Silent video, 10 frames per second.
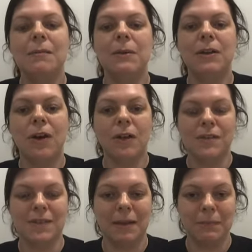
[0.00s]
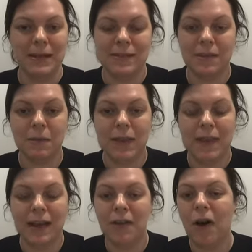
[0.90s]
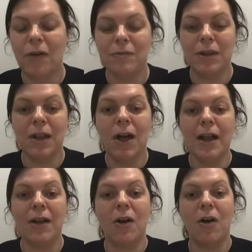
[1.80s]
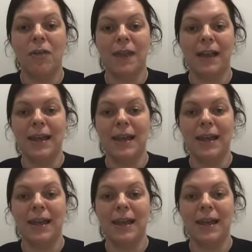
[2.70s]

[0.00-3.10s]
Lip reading: because that means that we then can't rely on that